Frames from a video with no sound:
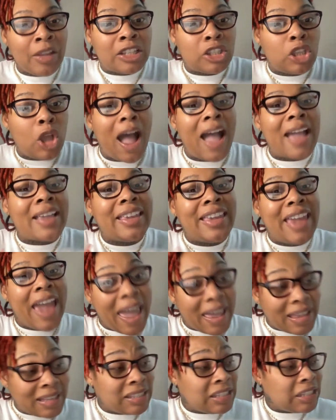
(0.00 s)
So I
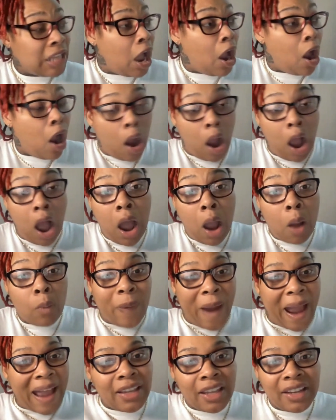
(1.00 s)
guess
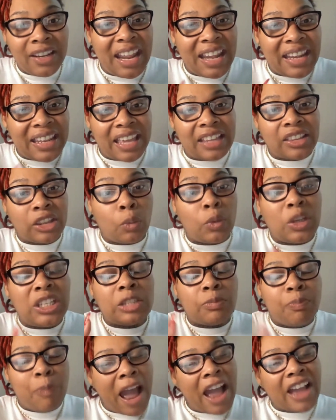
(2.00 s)
Raya didn't get the
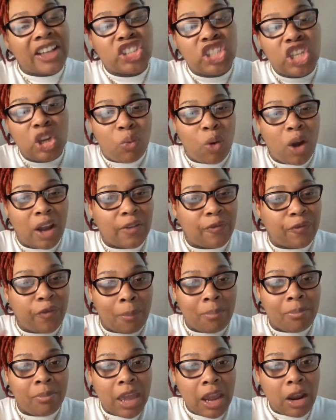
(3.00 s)
response she wanted
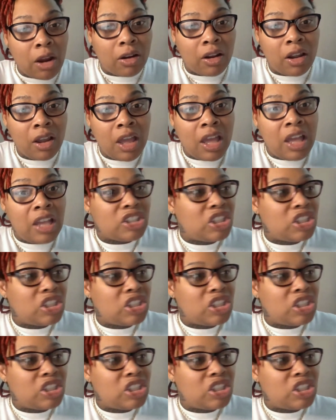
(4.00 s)
from Mira.